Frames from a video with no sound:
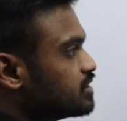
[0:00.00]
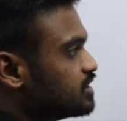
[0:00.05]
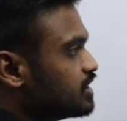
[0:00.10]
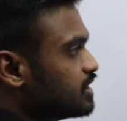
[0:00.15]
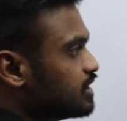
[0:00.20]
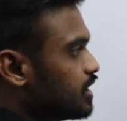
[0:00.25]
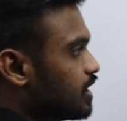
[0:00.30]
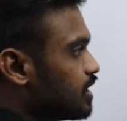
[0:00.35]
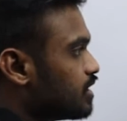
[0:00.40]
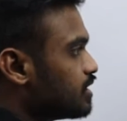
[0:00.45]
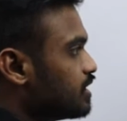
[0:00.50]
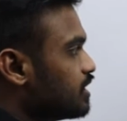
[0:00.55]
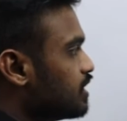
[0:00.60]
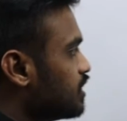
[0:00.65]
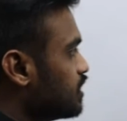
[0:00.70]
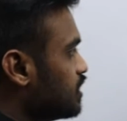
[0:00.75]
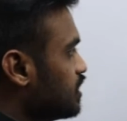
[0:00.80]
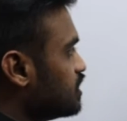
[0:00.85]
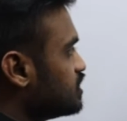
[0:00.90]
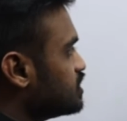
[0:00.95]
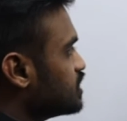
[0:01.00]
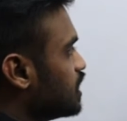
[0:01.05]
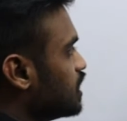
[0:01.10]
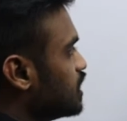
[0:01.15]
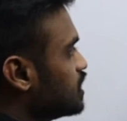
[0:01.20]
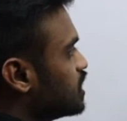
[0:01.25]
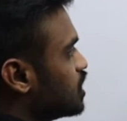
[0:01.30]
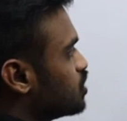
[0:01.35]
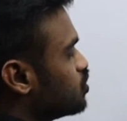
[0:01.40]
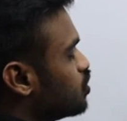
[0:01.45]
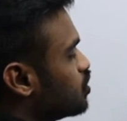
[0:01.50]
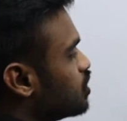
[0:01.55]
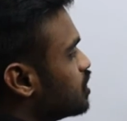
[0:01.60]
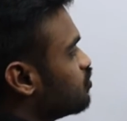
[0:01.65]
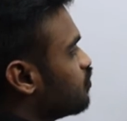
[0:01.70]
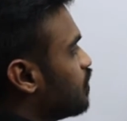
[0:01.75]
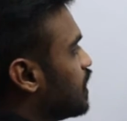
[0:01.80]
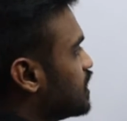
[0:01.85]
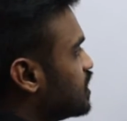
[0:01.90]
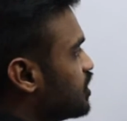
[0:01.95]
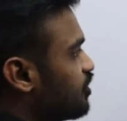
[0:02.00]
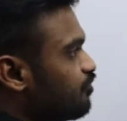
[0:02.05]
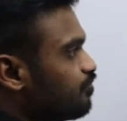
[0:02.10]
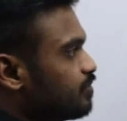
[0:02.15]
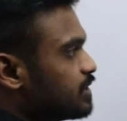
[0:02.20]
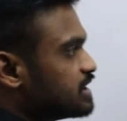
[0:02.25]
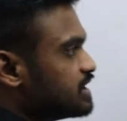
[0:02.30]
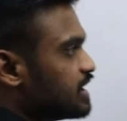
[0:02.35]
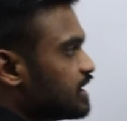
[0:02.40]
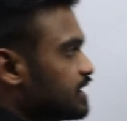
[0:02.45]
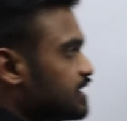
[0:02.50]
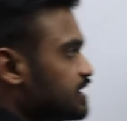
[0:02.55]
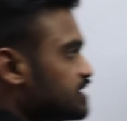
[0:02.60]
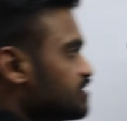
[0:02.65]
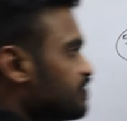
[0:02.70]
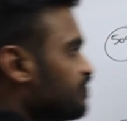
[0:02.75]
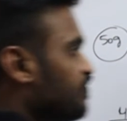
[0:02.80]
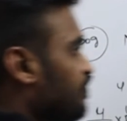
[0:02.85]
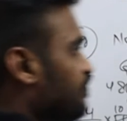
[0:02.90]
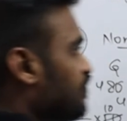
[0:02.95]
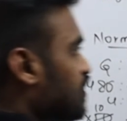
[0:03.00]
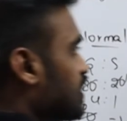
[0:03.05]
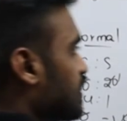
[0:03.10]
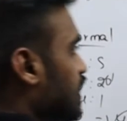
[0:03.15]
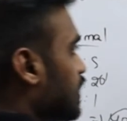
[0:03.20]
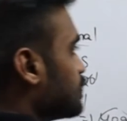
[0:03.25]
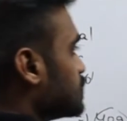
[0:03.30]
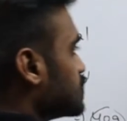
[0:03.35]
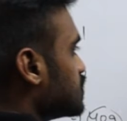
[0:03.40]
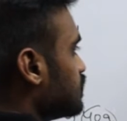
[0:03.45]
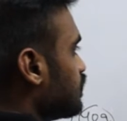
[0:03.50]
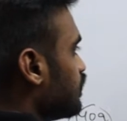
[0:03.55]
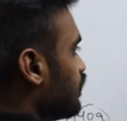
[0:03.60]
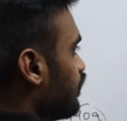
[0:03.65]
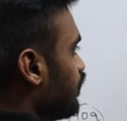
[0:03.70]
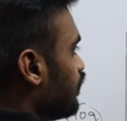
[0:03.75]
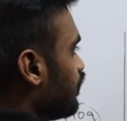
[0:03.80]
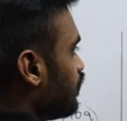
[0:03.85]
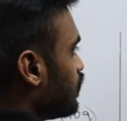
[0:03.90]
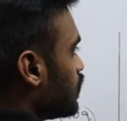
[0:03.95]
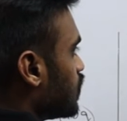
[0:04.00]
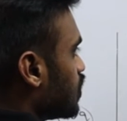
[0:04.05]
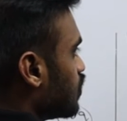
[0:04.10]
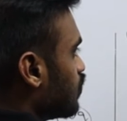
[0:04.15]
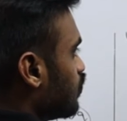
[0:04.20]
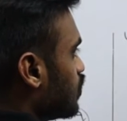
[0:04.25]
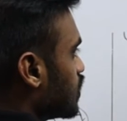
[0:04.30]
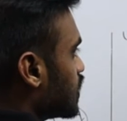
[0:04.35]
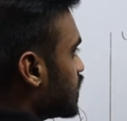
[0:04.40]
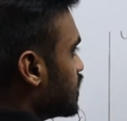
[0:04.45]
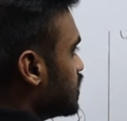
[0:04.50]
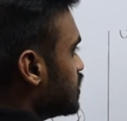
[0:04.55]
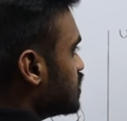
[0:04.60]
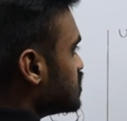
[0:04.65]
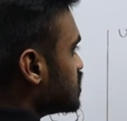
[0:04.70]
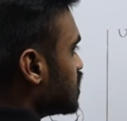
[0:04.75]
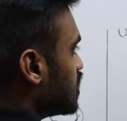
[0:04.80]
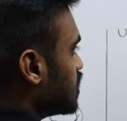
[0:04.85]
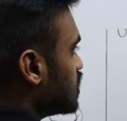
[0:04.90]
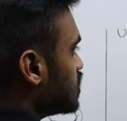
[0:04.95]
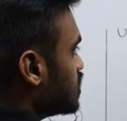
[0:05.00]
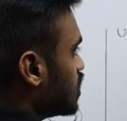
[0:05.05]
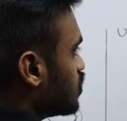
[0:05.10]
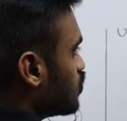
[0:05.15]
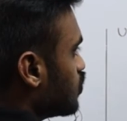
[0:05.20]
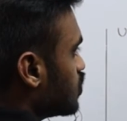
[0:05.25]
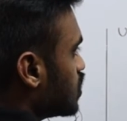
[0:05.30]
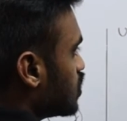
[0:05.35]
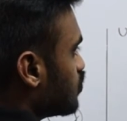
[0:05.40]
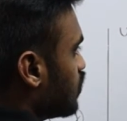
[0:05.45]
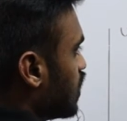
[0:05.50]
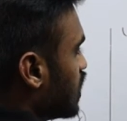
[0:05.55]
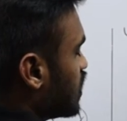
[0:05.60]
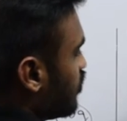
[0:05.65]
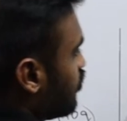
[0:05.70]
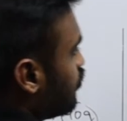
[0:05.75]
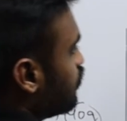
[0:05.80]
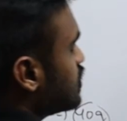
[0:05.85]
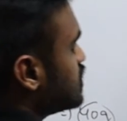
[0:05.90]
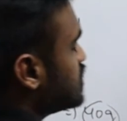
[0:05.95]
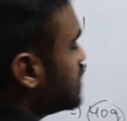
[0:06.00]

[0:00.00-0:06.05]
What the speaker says: See here, initially the total quantity of mixture is 50 grams. Okay, initially the total quantity of